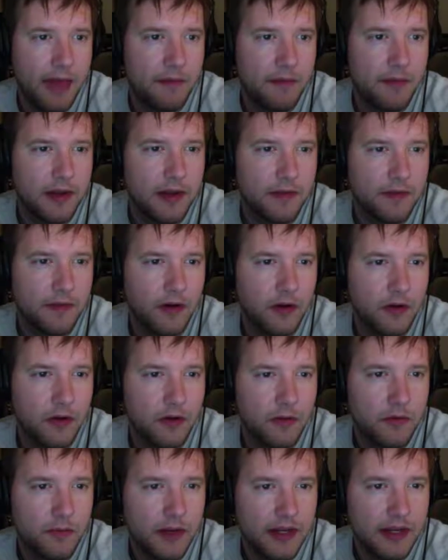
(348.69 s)
but if all
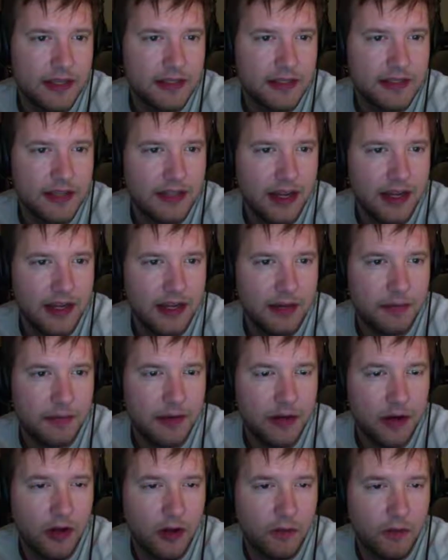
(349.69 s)
your money is tied up
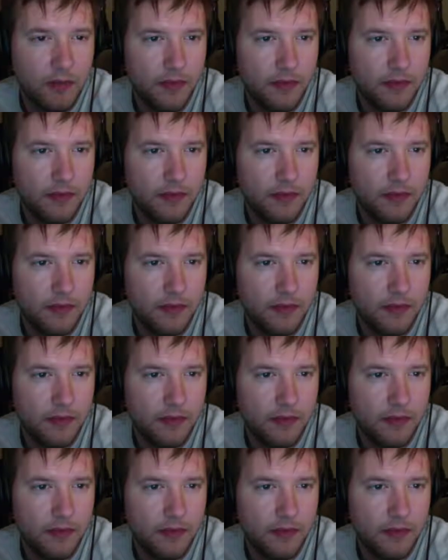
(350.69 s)
in home